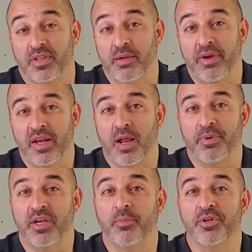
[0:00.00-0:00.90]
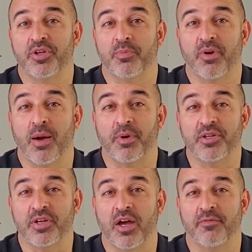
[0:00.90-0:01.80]
they may not be coming to the
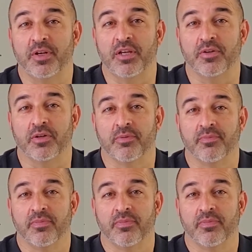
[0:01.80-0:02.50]
properties often either.